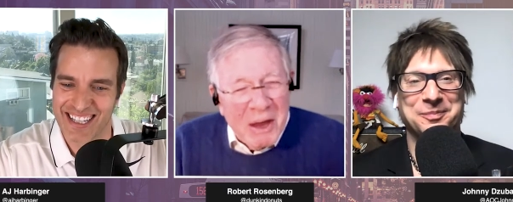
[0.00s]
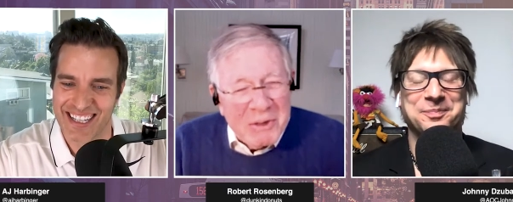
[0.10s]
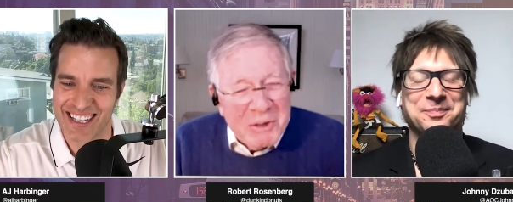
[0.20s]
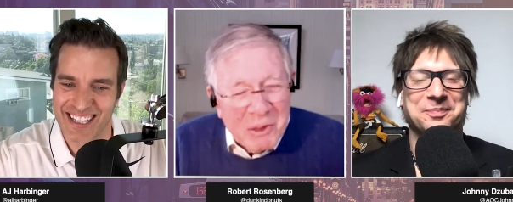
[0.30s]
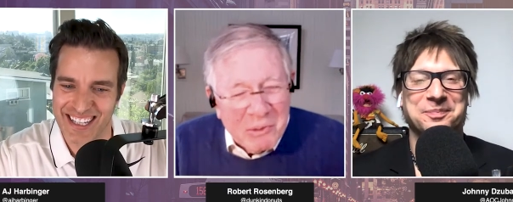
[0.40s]
Speaker 1: get
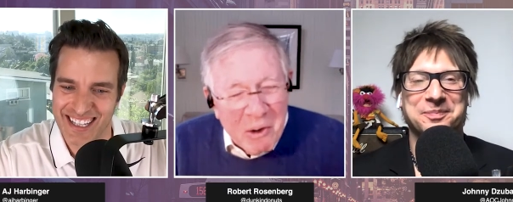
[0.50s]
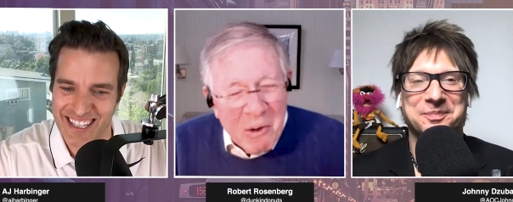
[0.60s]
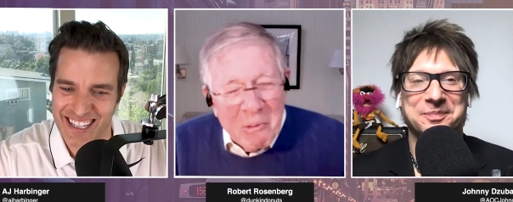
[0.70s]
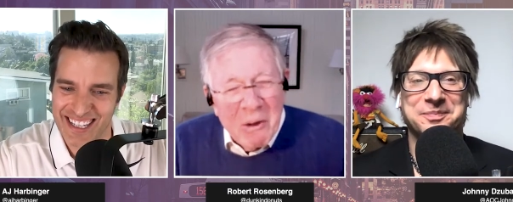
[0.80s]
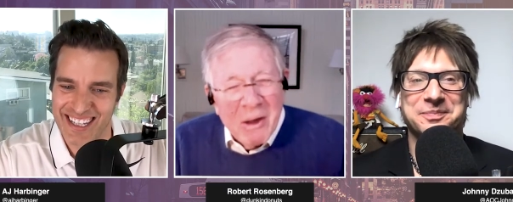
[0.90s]
you
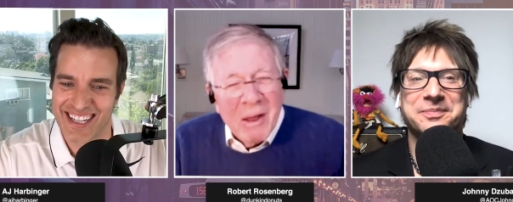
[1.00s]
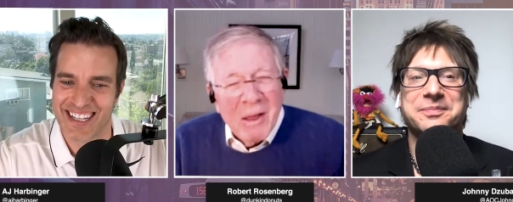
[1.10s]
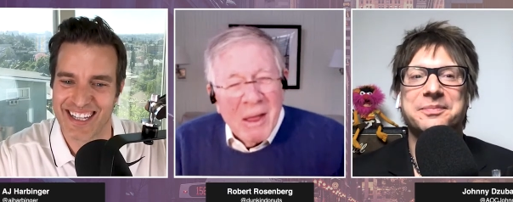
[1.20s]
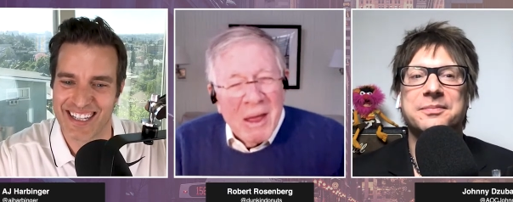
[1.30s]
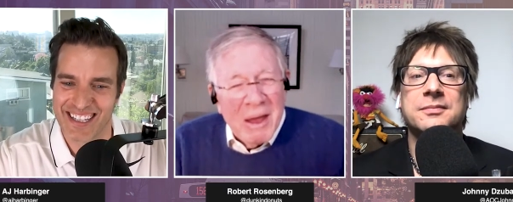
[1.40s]
through,
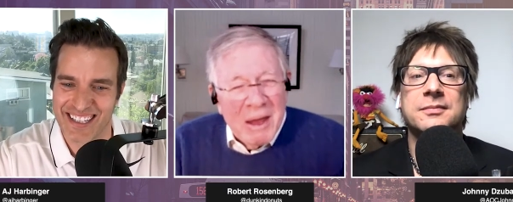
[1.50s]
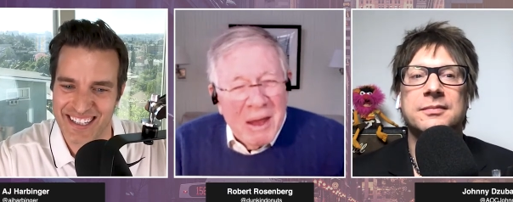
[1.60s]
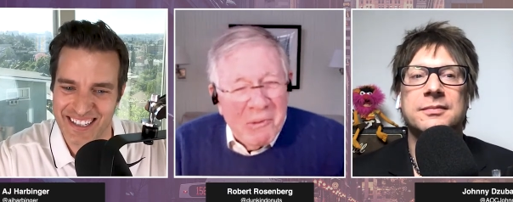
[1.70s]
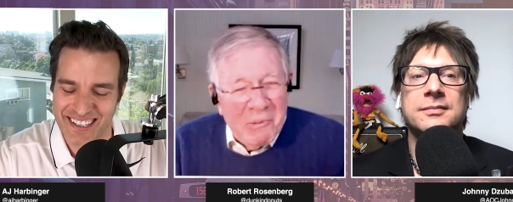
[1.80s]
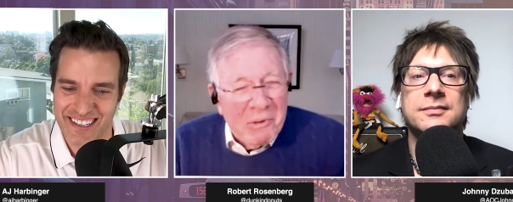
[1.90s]

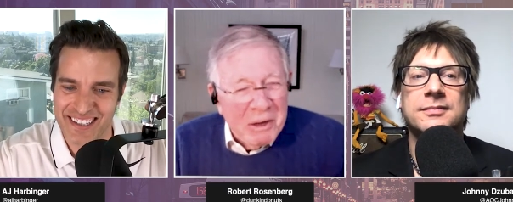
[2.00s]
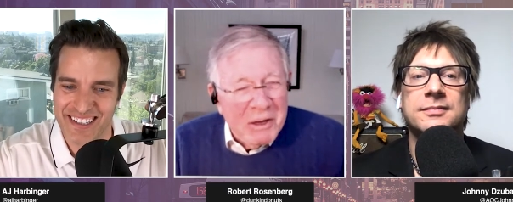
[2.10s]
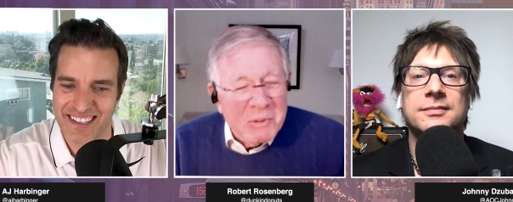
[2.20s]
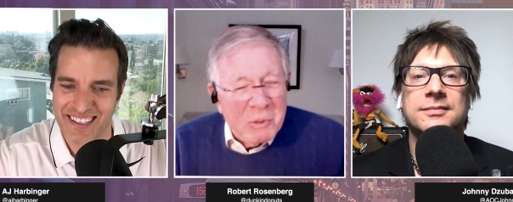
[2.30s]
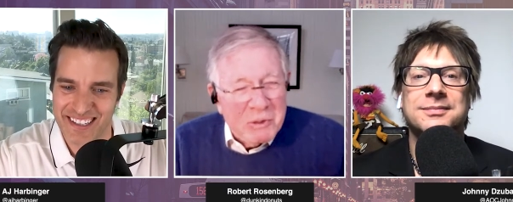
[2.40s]
it really
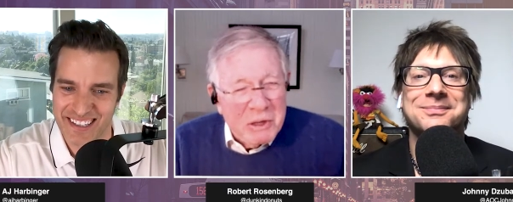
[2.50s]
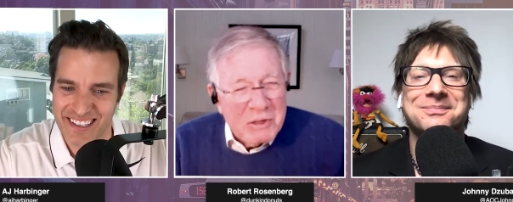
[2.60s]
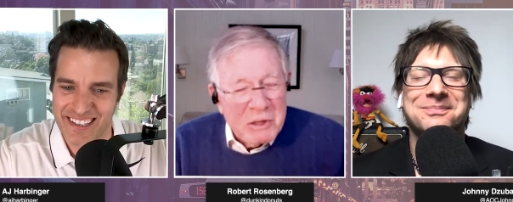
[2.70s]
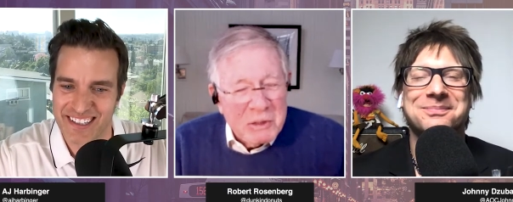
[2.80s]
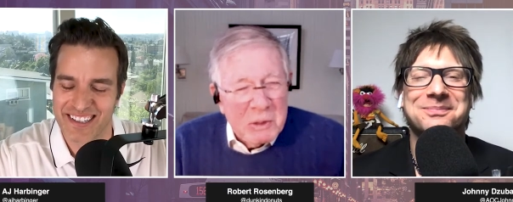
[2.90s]
is
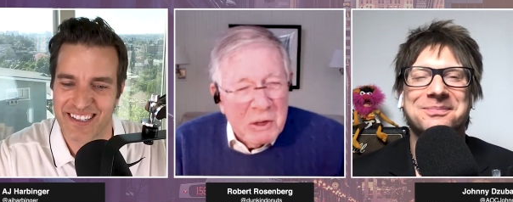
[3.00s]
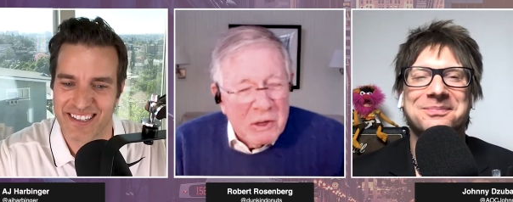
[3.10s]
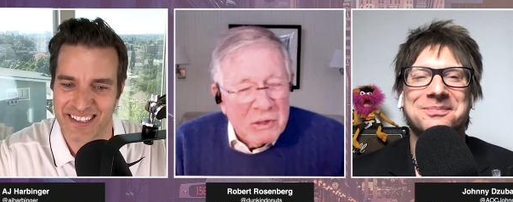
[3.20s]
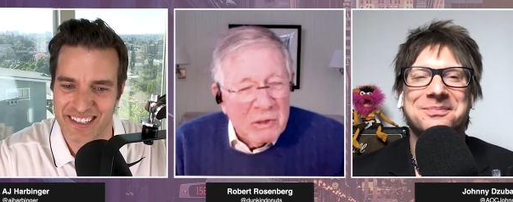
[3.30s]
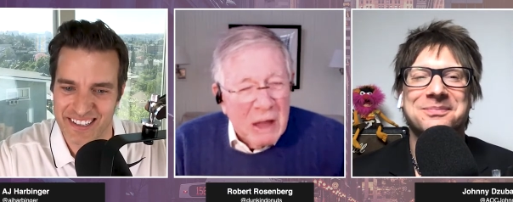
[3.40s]
persistence
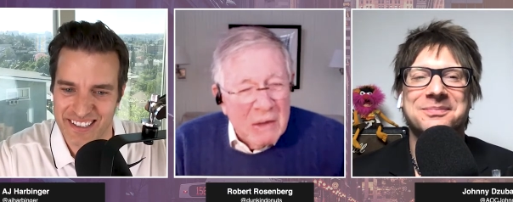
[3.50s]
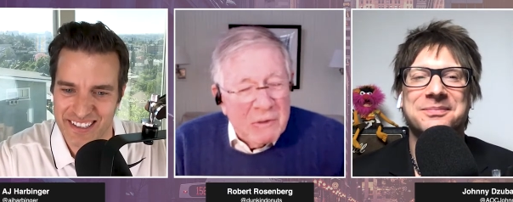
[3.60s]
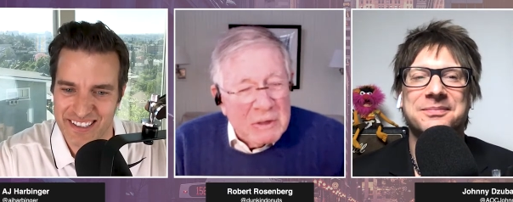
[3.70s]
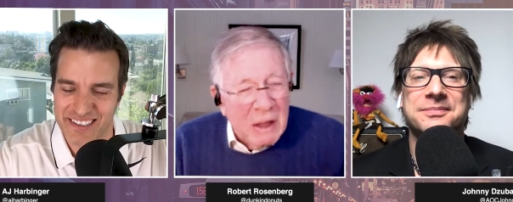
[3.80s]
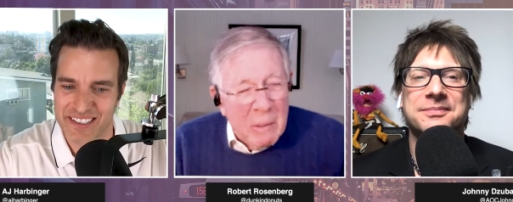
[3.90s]
because life
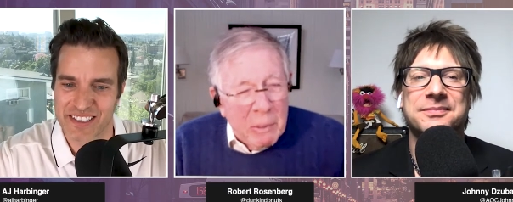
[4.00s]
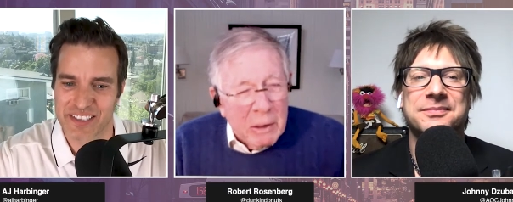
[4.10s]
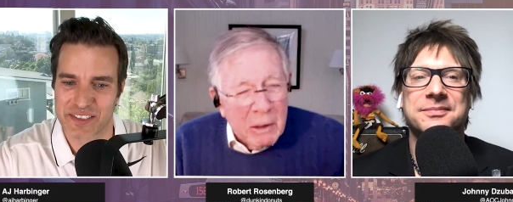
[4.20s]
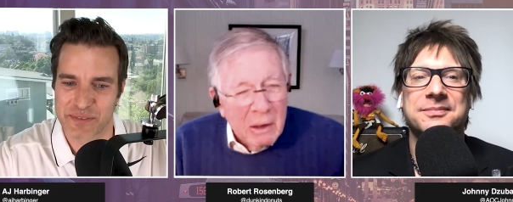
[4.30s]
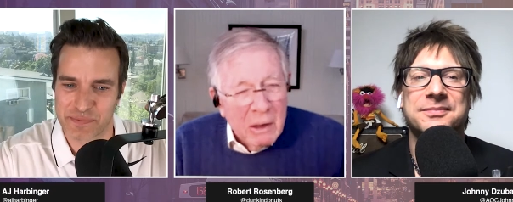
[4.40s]
is
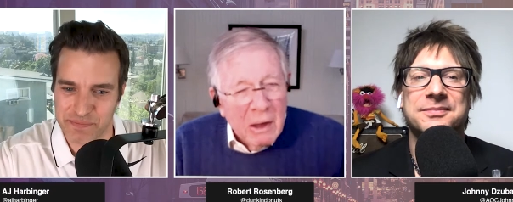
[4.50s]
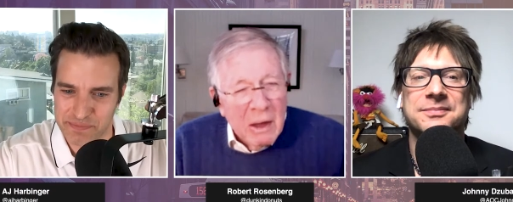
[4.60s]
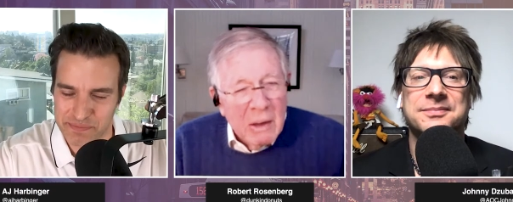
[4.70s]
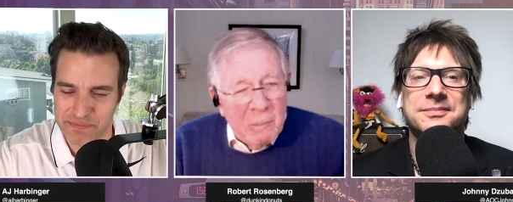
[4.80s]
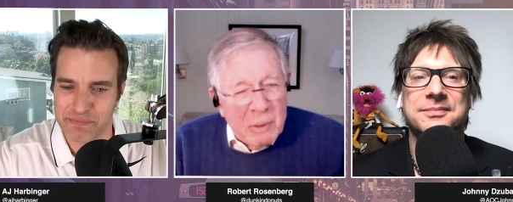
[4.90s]
lumpy
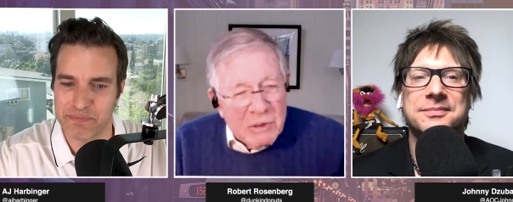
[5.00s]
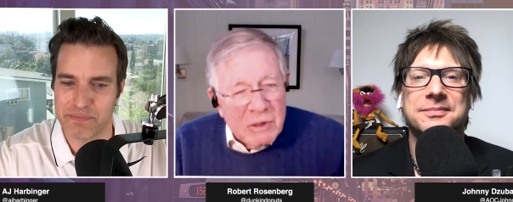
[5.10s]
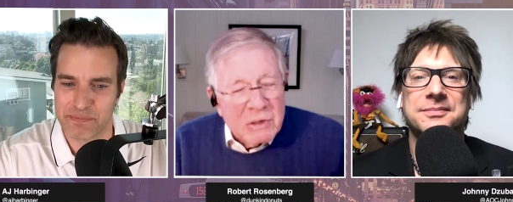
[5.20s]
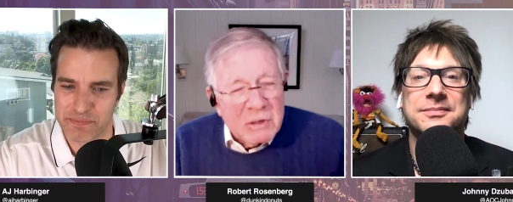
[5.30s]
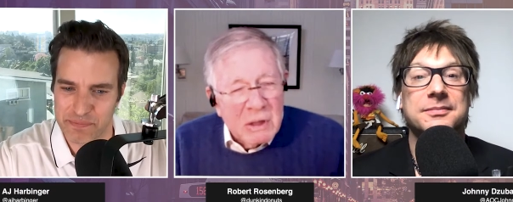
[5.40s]
and
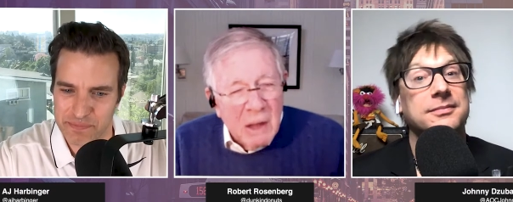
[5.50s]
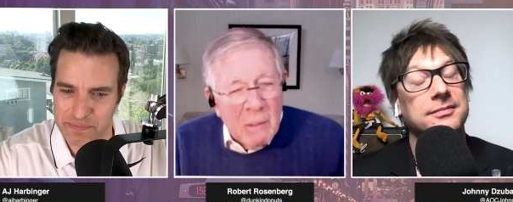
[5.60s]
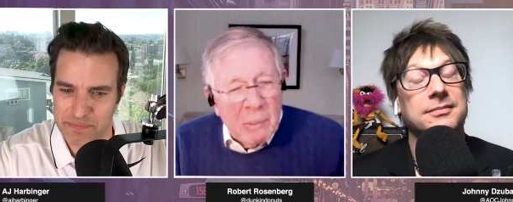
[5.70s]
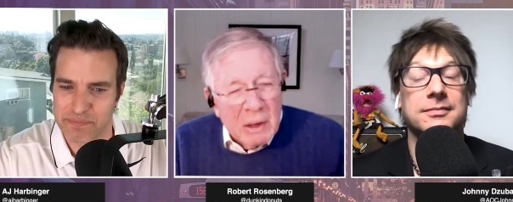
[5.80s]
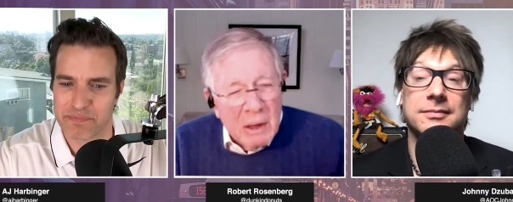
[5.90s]
business is
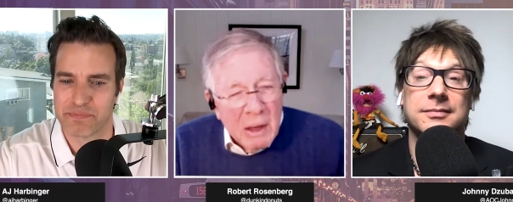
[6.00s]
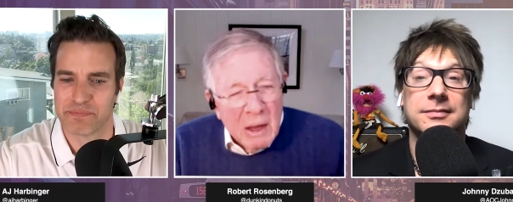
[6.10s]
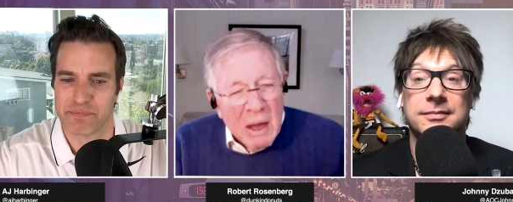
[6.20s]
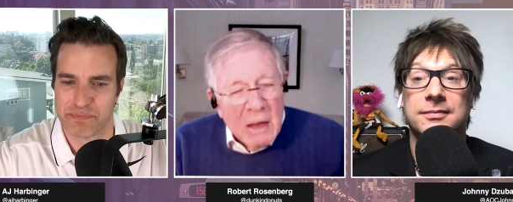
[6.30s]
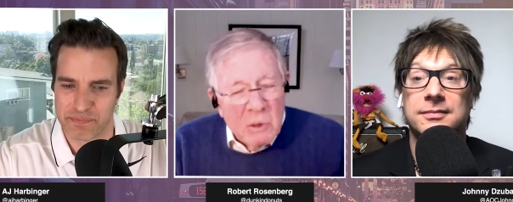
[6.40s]
lumpy,
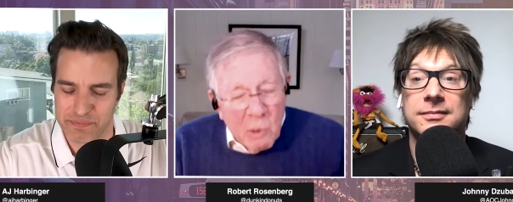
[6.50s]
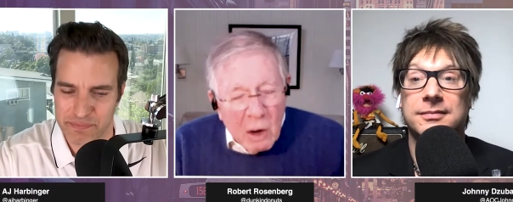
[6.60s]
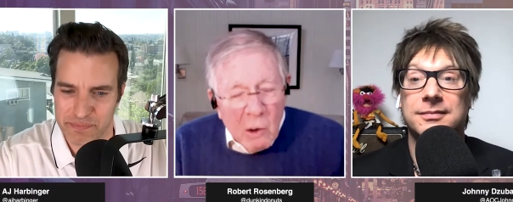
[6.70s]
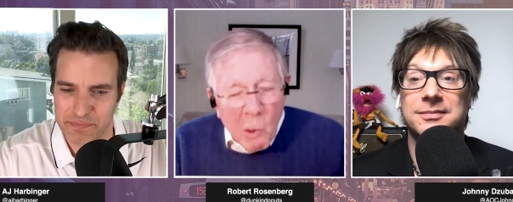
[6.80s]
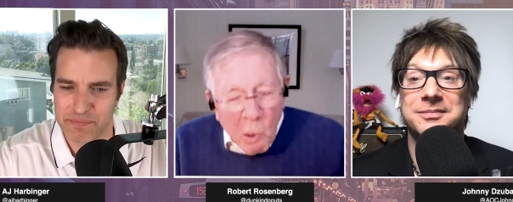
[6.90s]
and you are
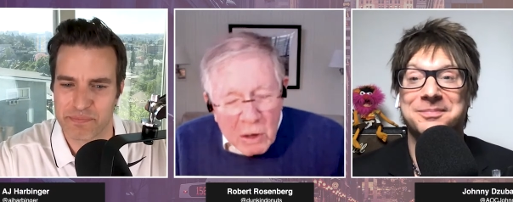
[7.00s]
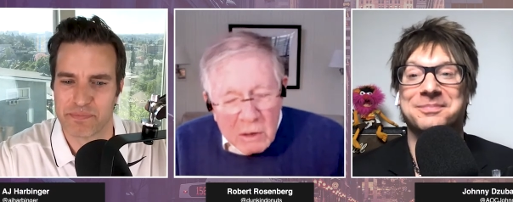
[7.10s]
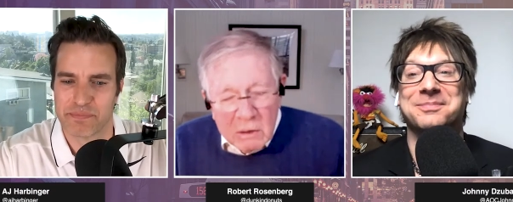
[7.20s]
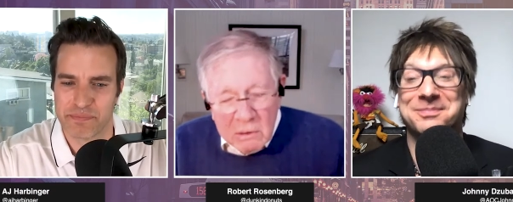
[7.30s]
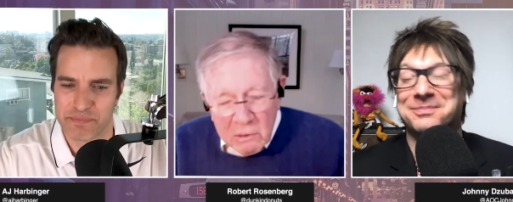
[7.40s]
going
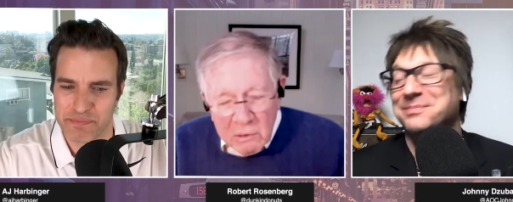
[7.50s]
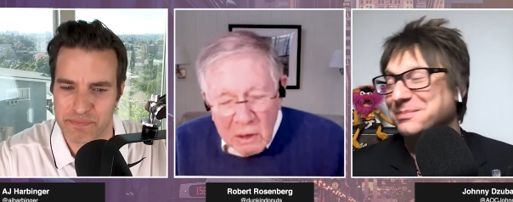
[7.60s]
to